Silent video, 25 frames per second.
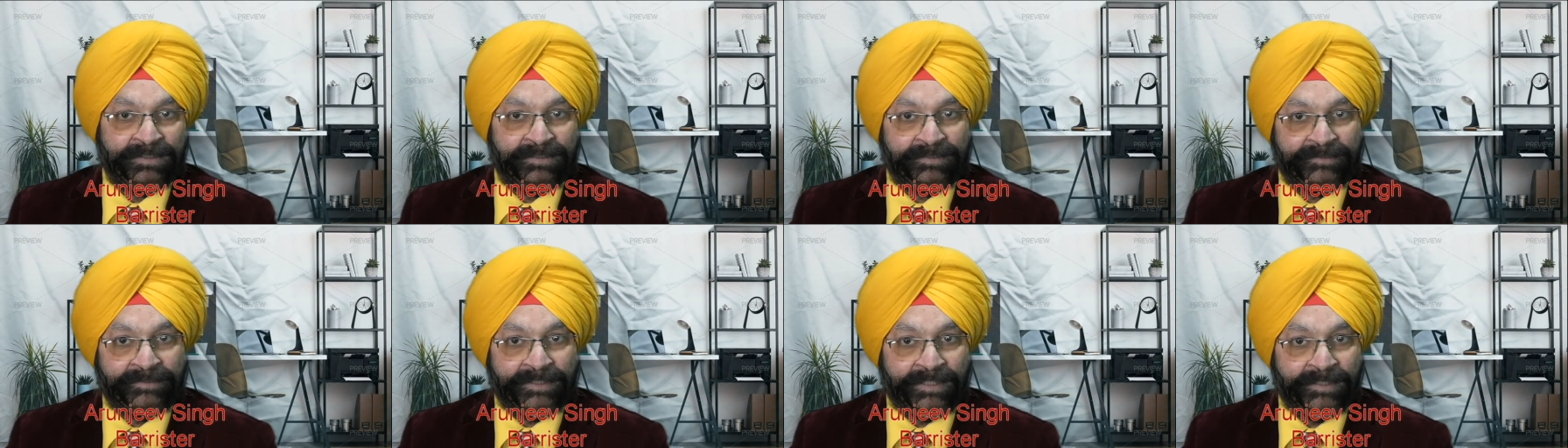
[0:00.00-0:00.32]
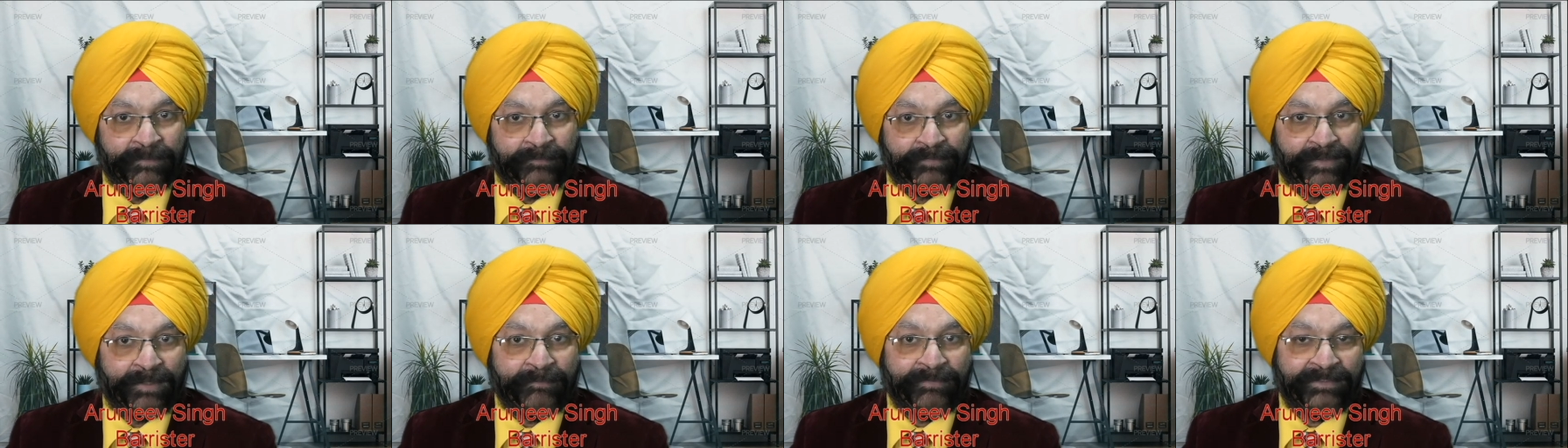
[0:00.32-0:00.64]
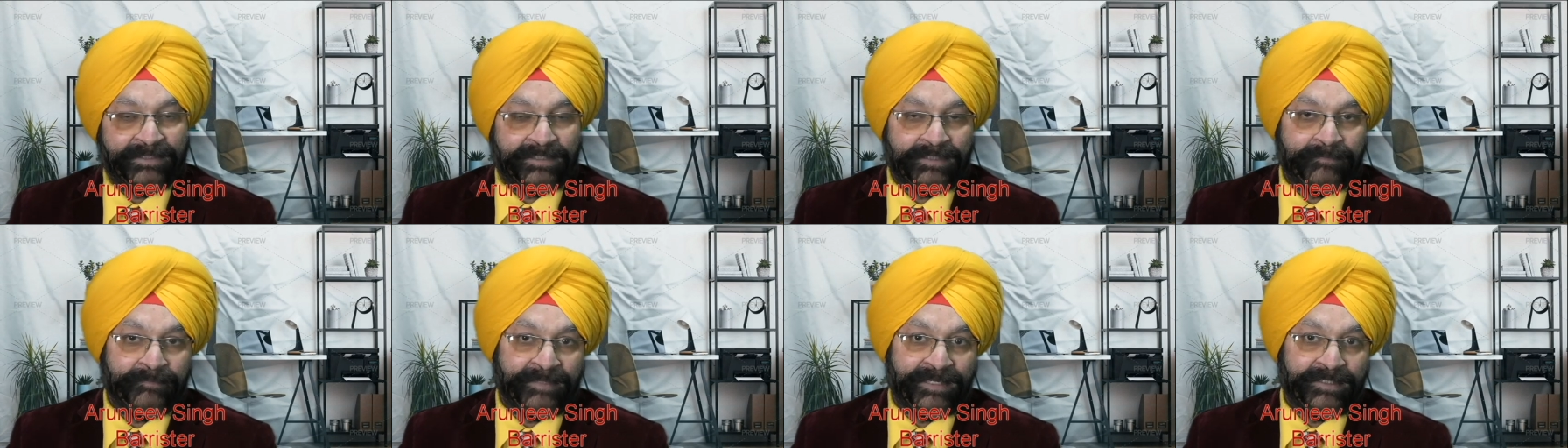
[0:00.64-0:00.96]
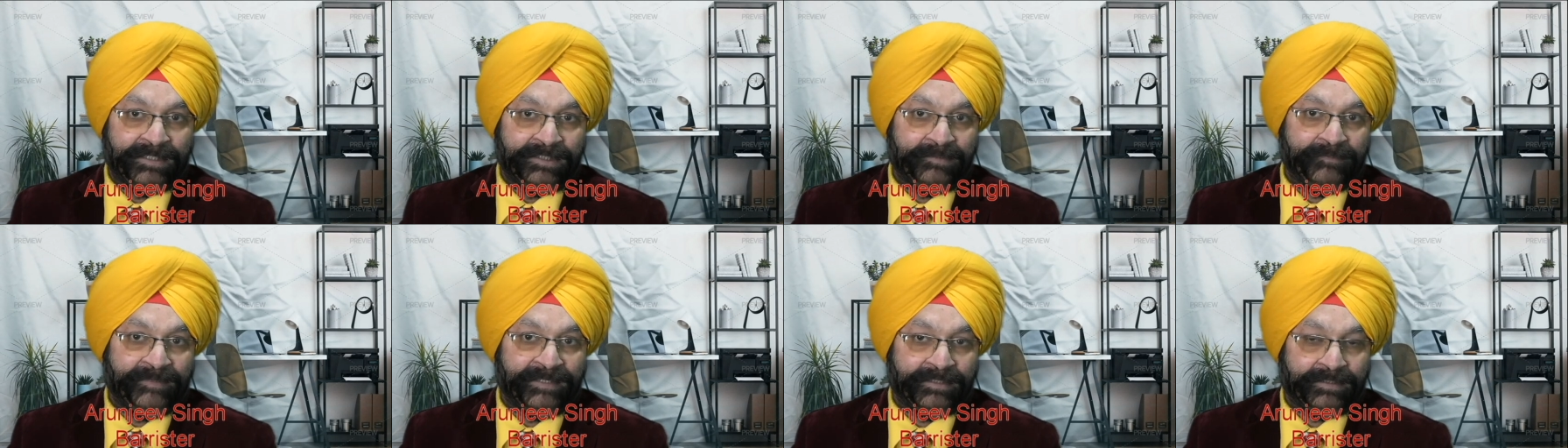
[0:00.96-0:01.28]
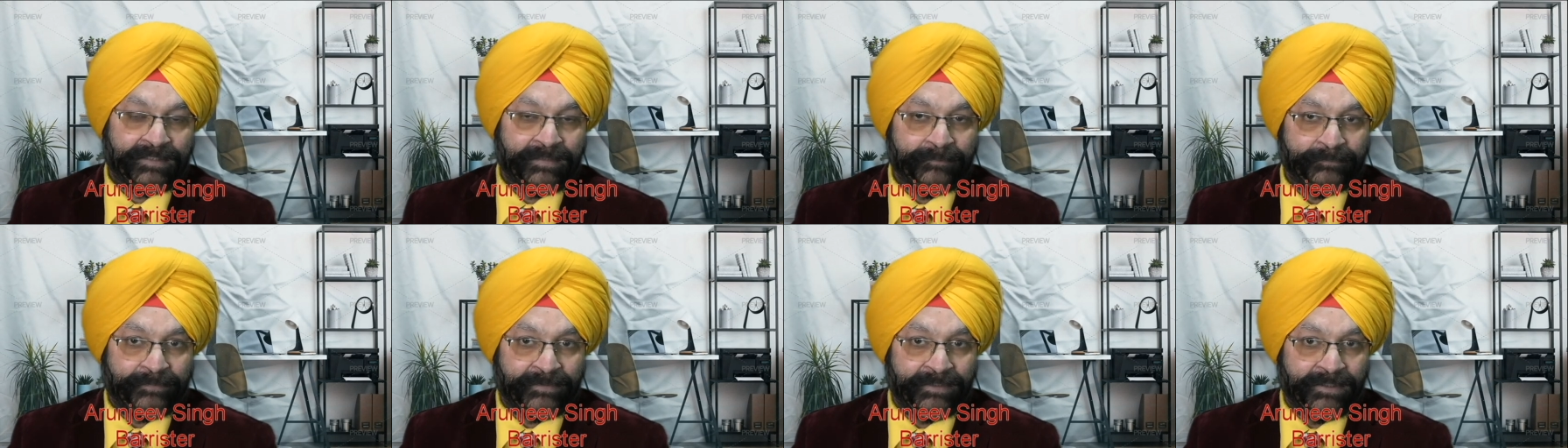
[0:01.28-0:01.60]
the property management
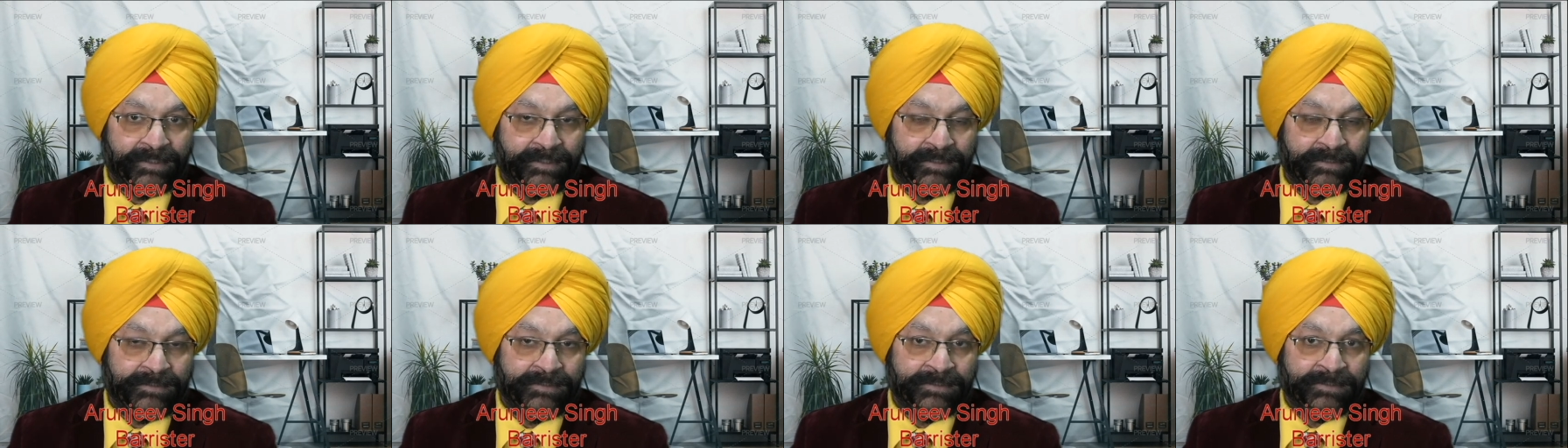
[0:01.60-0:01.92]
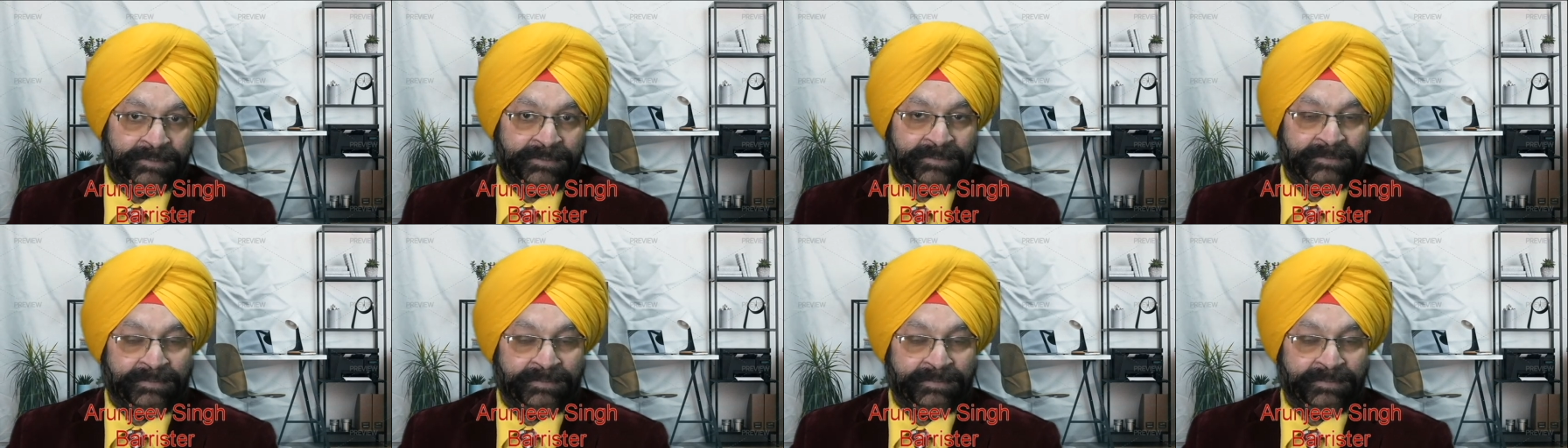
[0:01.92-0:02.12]
company,